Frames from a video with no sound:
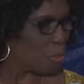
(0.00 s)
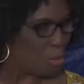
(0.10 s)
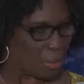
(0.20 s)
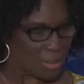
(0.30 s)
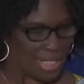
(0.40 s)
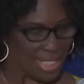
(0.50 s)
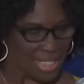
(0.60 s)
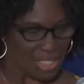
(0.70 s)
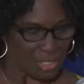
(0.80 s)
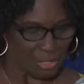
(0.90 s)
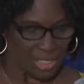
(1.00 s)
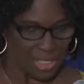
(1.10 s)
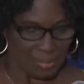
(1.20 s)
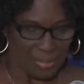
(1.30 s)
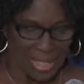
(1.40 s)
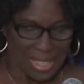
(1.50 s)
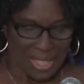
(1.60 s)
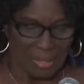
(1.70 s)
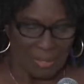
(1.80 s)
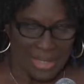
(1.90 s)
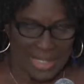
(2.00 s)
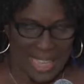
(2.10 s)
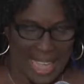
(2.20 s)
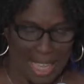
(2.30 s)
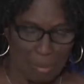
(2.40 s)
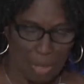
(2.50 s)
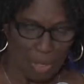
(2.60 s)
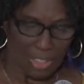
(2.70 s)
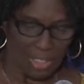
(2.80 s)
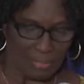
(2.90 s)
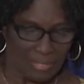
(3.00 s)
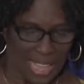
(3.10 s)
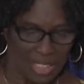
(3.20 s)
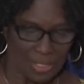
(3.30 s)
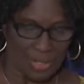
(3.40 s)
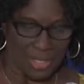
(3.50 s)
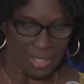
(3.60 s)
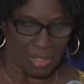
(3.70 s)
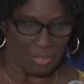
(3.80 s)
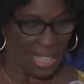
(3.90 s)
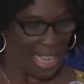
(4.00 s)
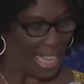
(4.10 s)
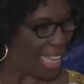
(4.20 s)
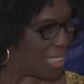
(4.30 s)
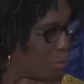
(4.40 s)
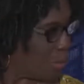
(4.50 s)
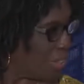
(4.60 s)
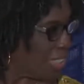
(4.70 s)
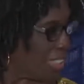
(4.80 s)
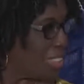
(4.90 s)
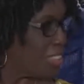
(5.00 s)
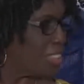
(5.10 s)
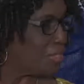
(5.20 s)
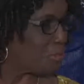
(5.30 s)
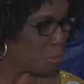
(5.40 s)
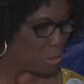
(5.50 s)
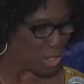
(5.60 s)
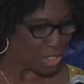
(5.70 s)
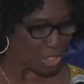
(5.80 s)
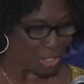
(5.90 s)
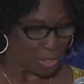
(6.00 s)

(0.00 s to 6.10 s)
Throughout history, the time-honored values of hard work, devotion to